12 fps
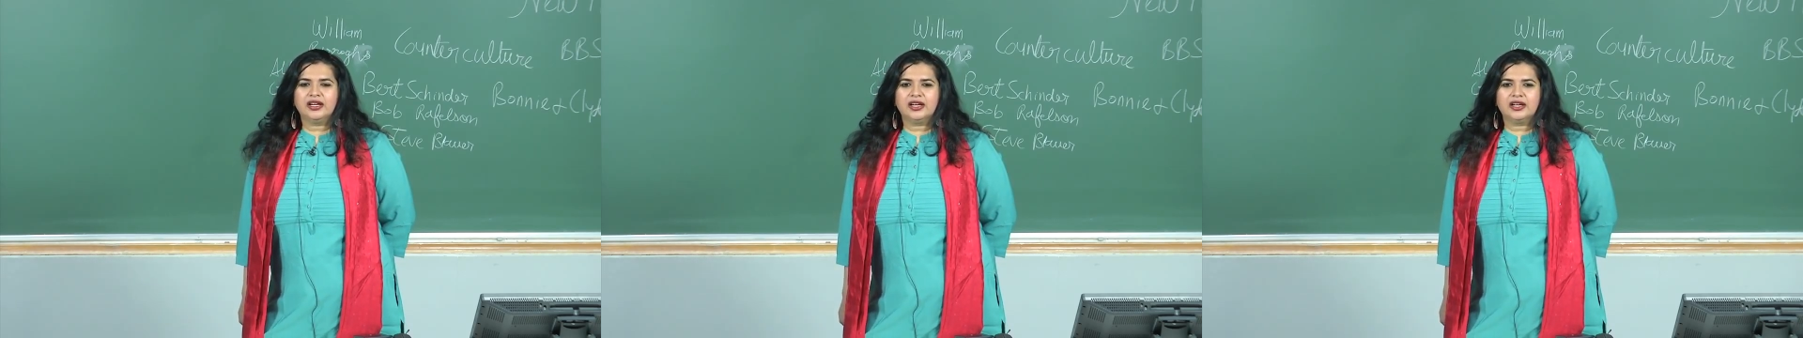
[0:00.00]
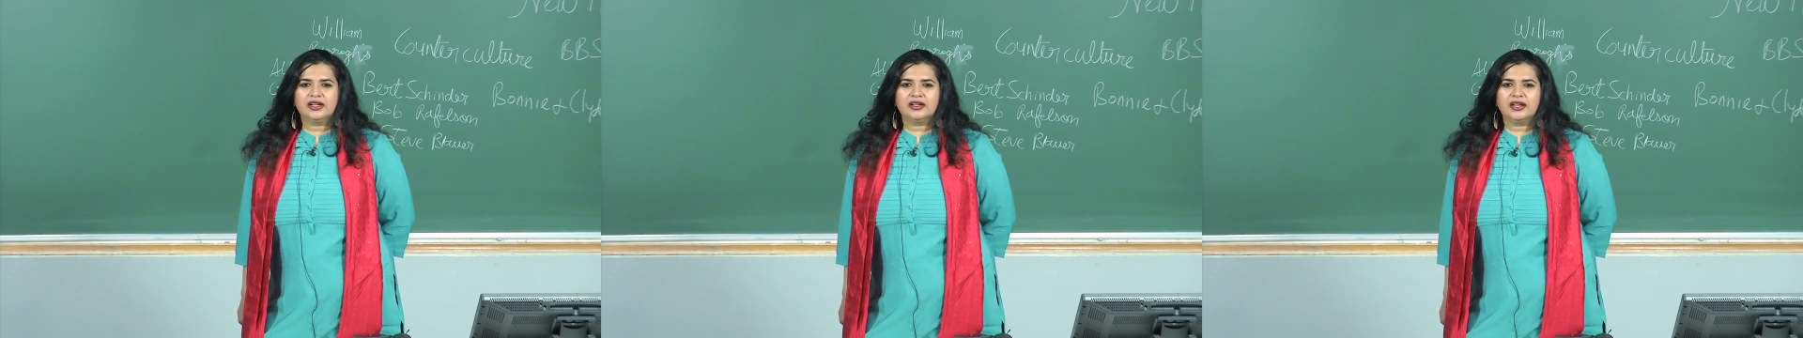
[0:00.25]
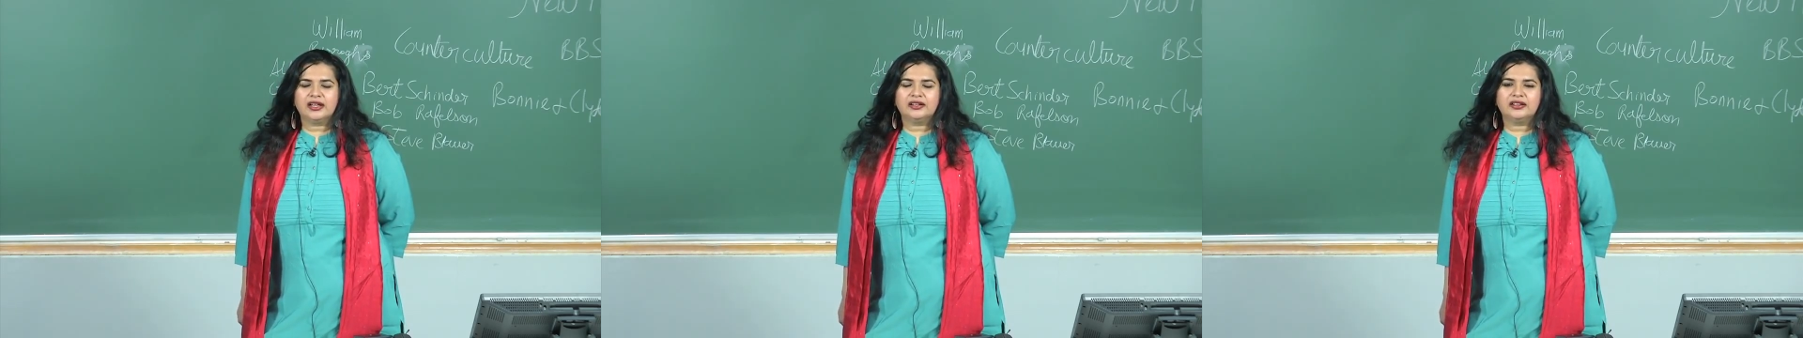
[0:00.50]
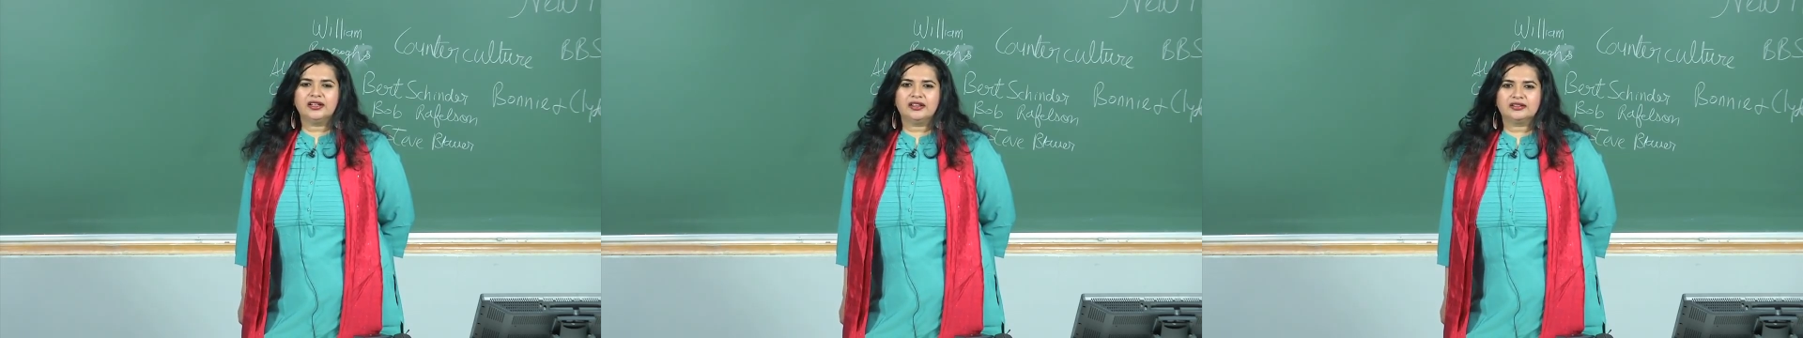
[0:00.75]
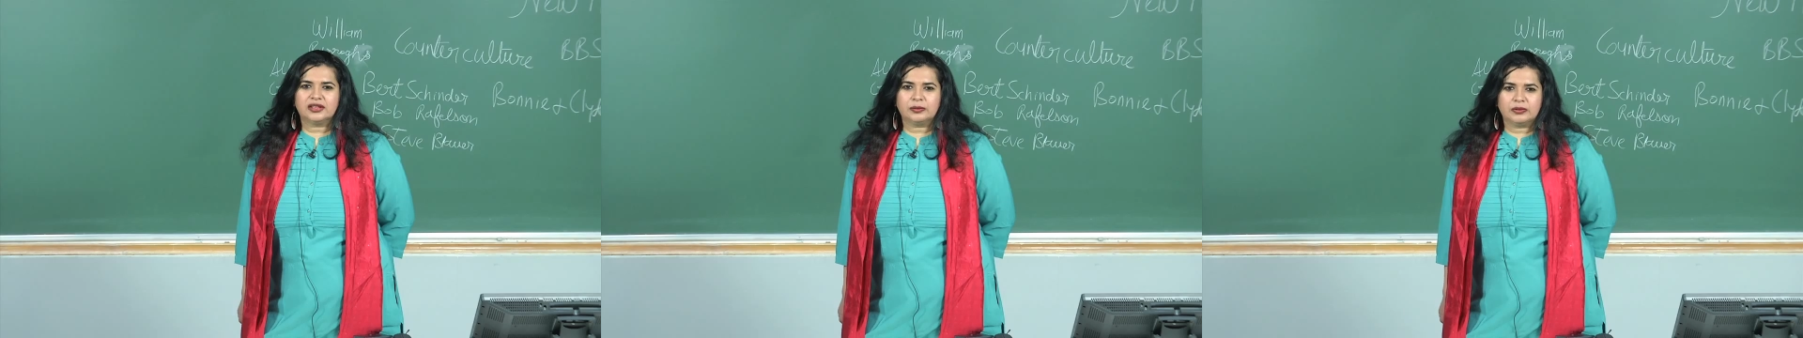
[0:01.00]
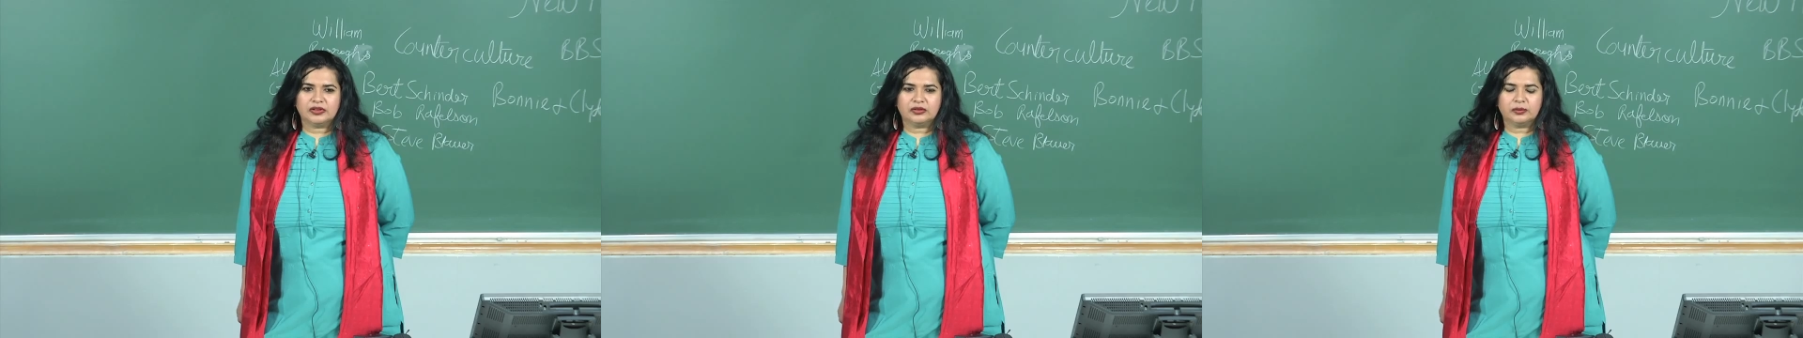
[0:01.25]

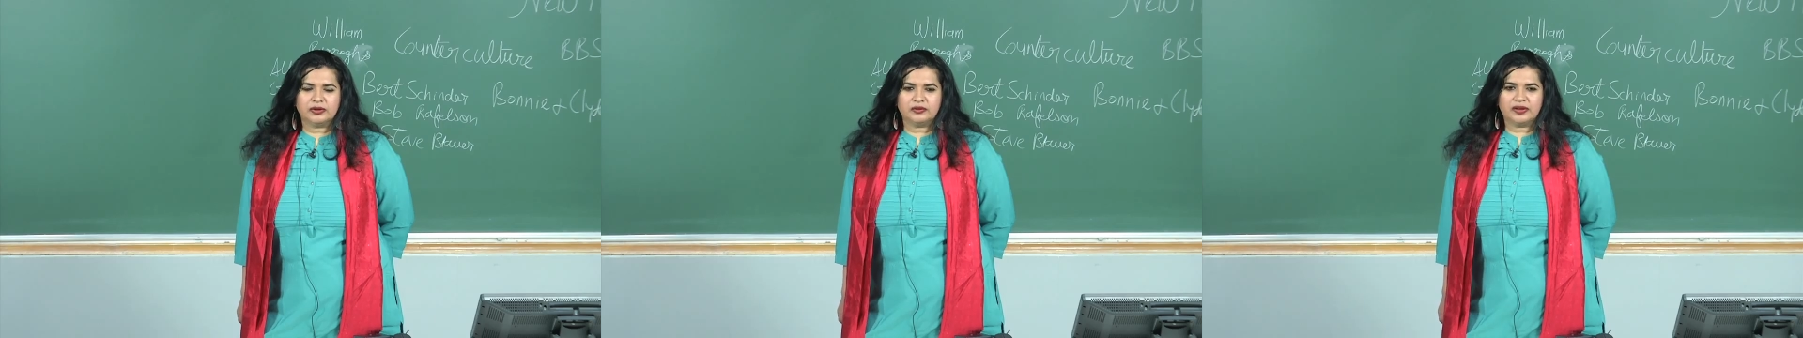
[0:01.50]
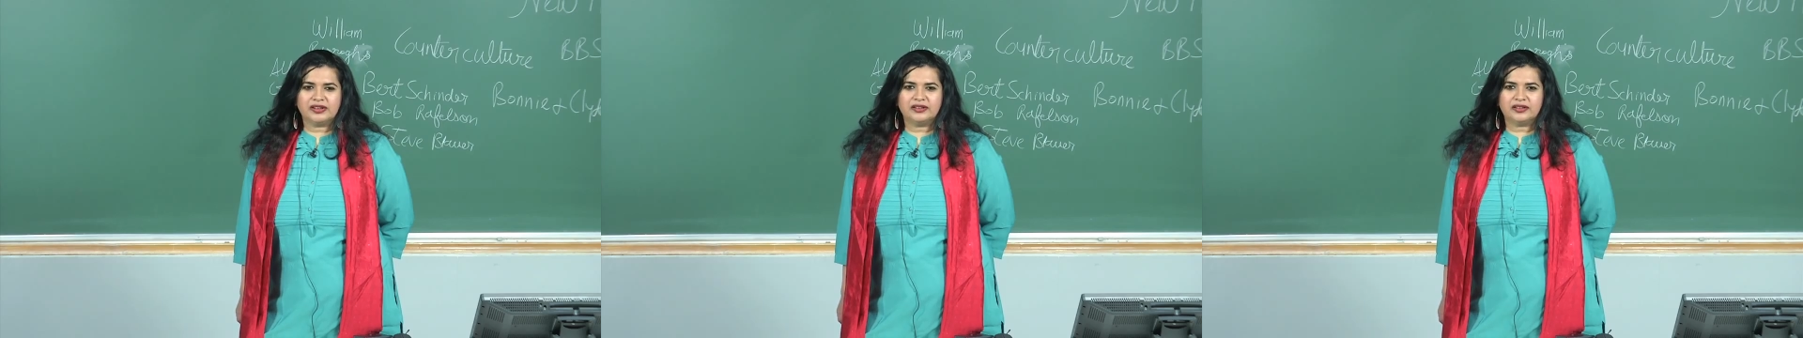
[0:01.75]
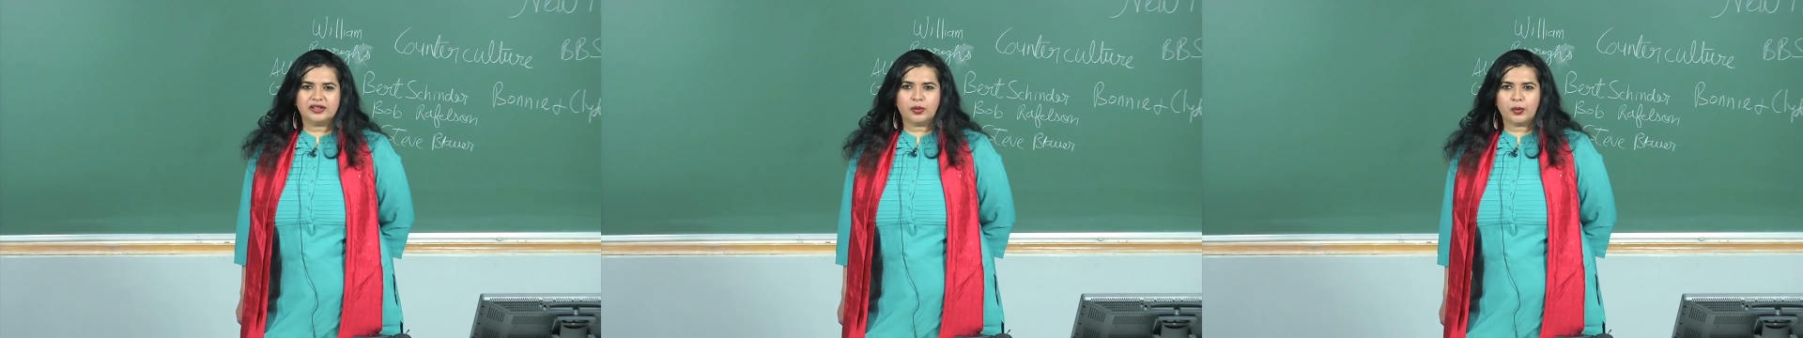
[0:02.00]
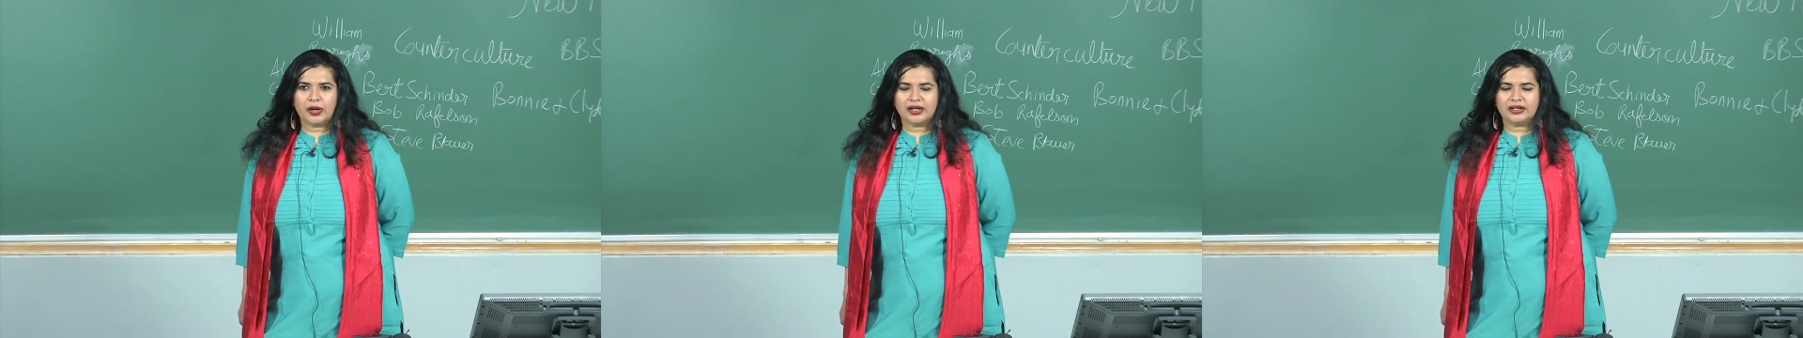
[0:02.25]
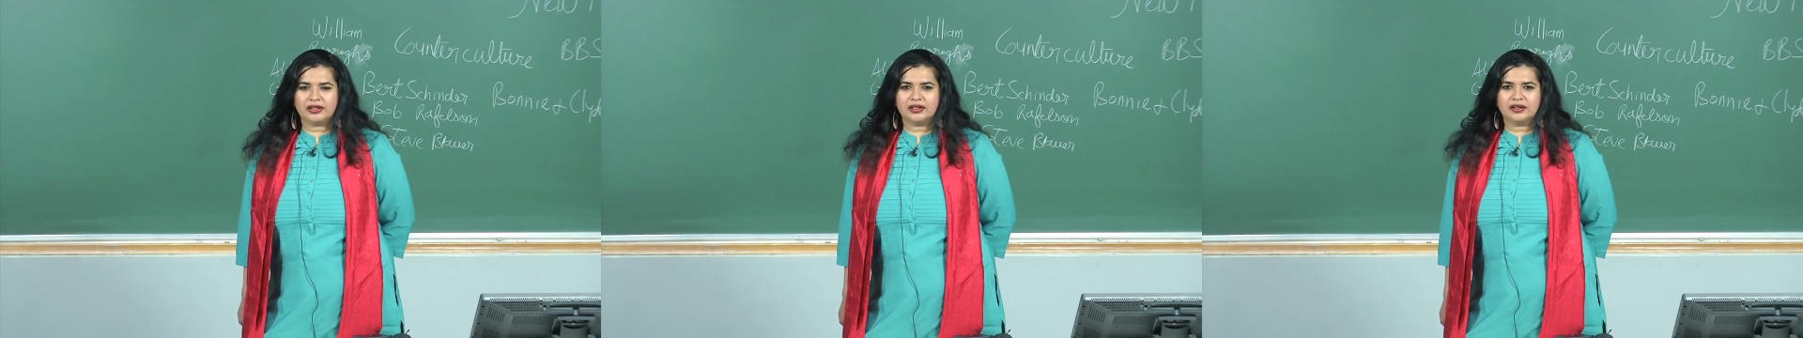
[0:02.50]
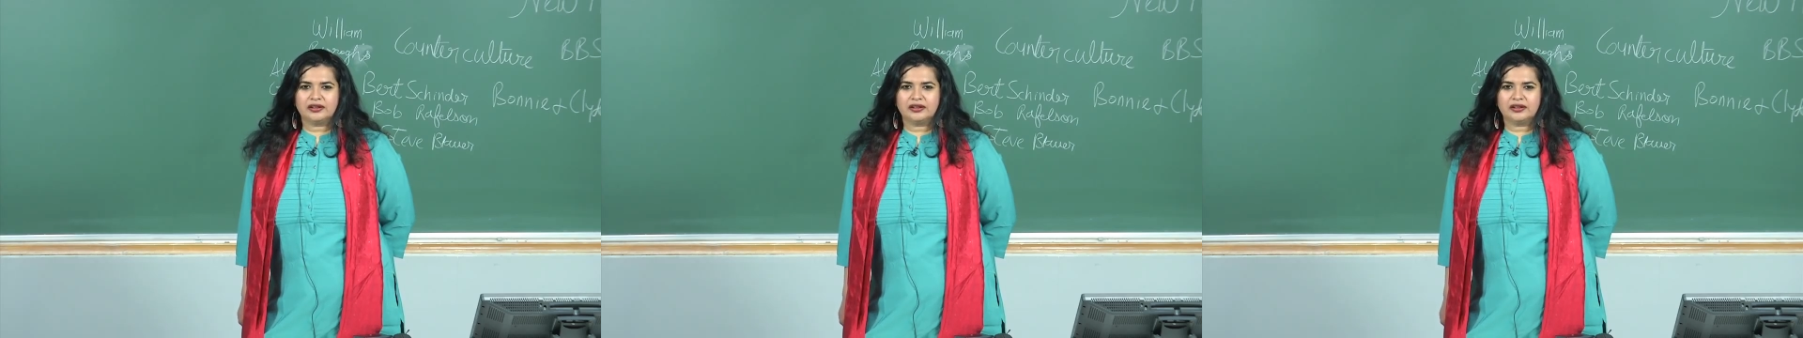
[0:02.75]
anti-establishment once in a while?